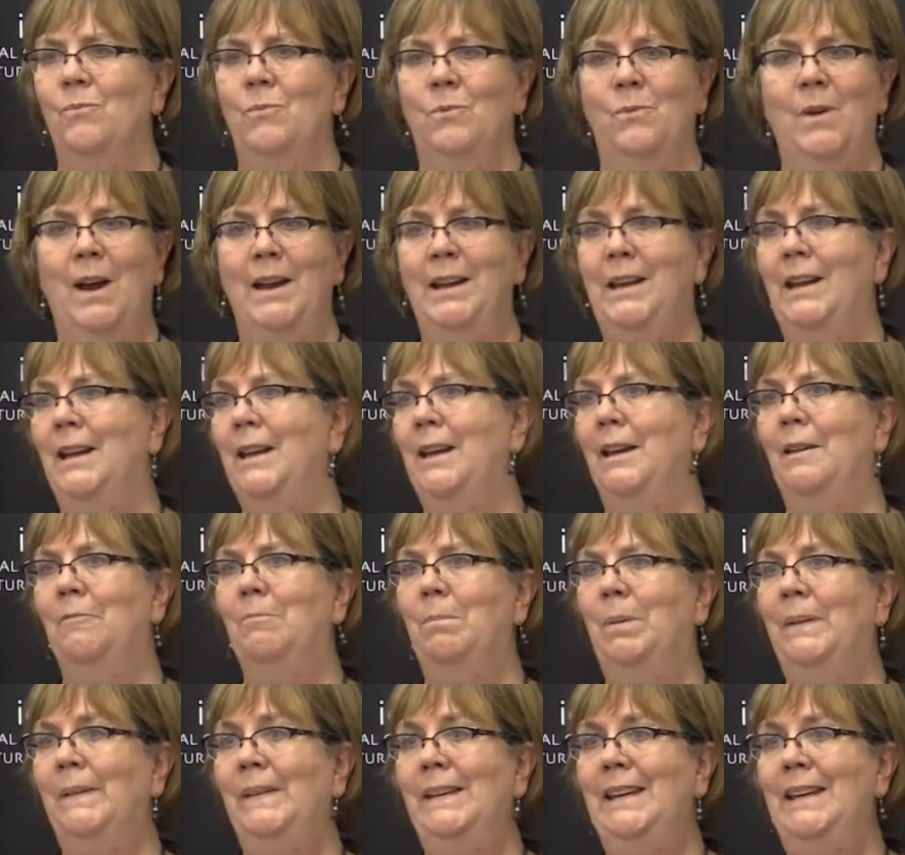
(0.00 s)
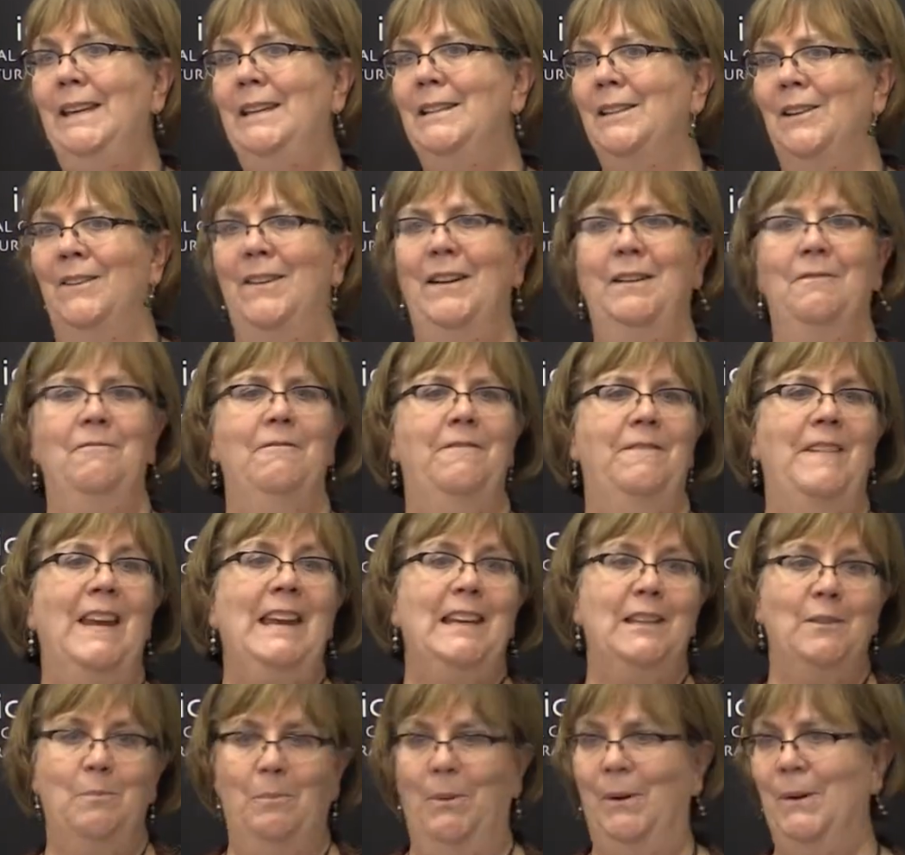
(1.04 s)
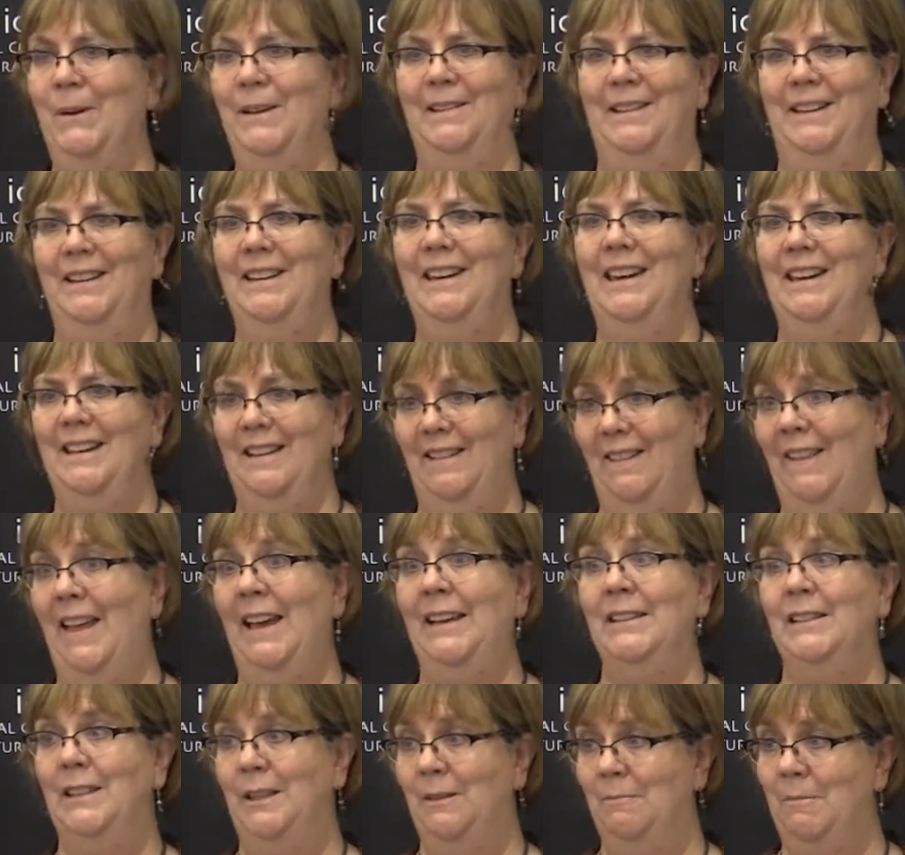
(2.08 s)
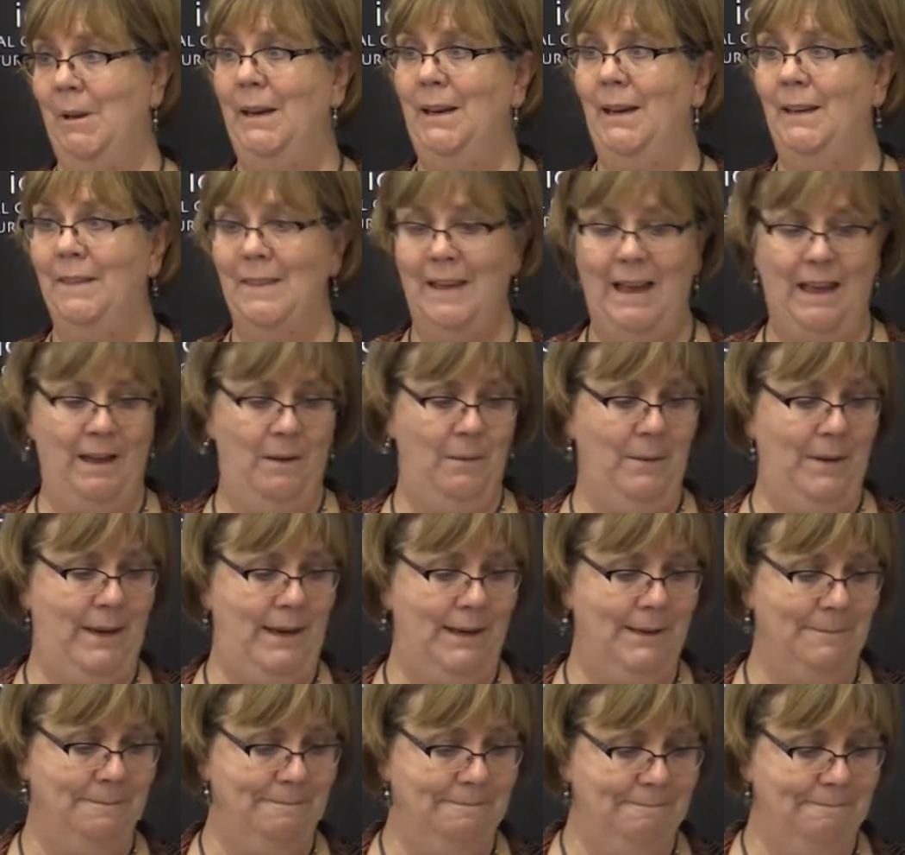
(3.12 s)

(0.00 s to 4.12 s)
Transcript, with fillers: writing pleas on Facebook and collecting money that way.